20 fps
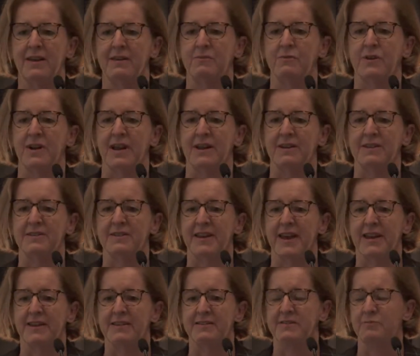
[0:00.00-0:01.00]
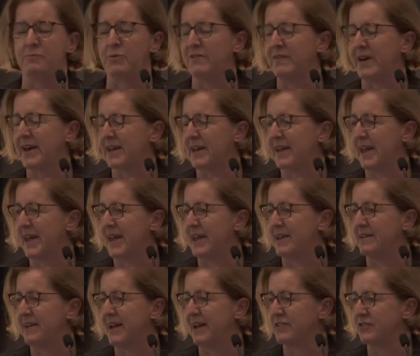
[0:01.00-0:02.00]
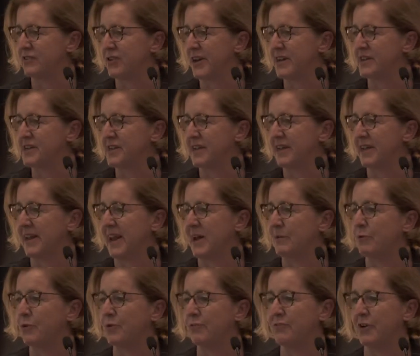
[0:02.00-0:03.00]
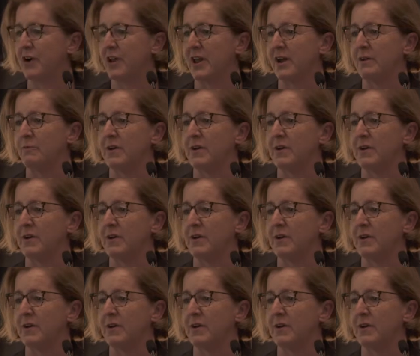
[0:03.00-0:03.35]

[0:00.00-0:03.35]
really understands Mirvac and our strategy and our portfolio,